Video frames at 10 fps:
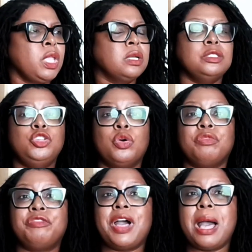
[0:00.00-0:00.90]
your
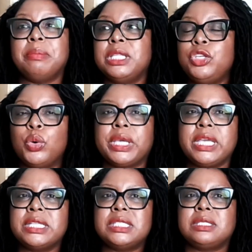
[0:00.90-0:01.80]
family, your
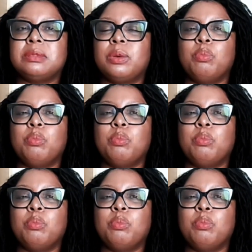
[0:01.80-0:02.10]
kids,